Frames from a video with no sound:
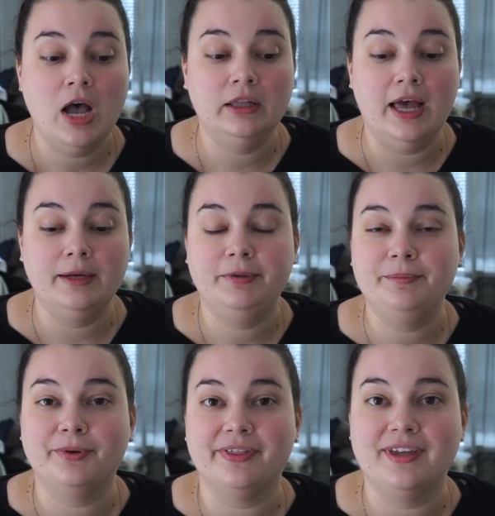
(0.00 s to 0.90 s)
A lot of
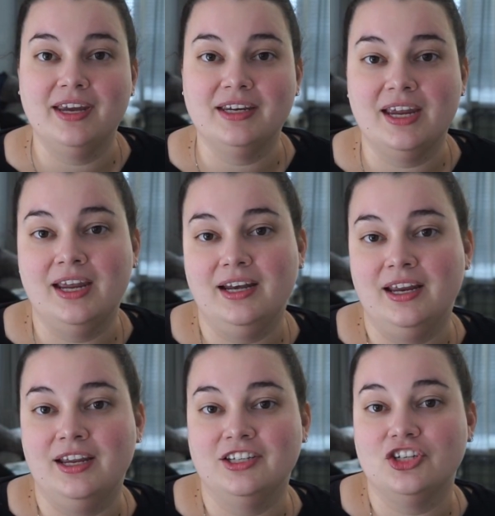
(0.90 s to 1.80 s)
people think it
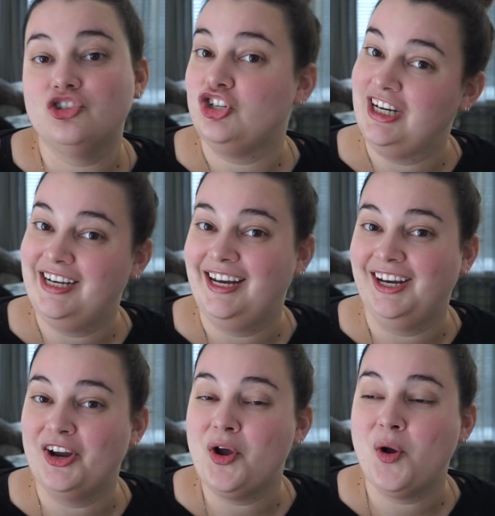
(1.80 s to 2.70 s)
is
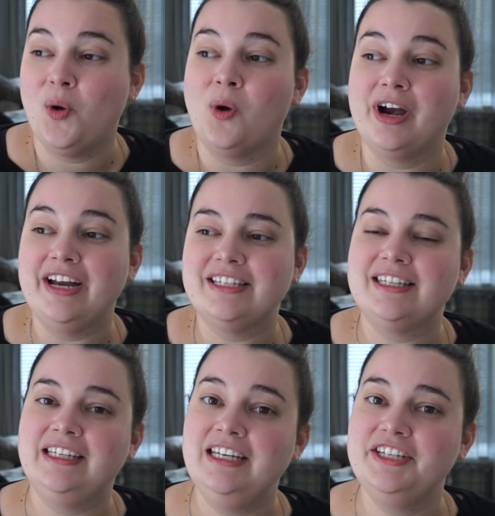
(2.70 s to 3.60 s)
cheating or it's
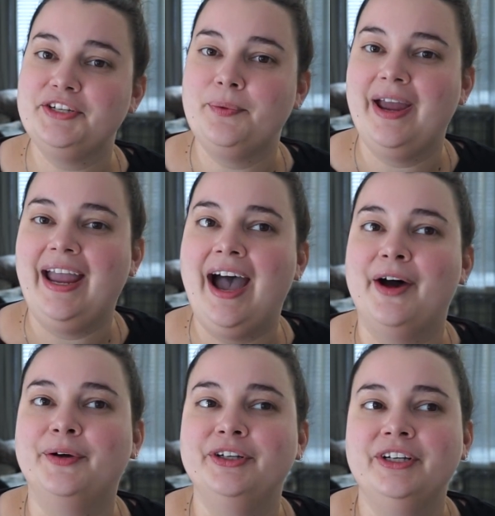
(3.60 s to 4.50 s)
the easy way
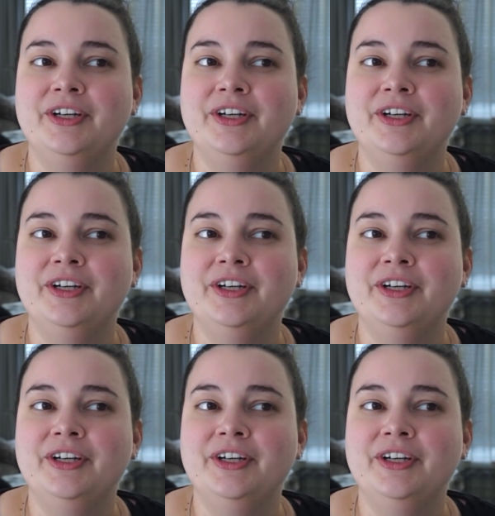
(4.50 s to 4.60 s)
out,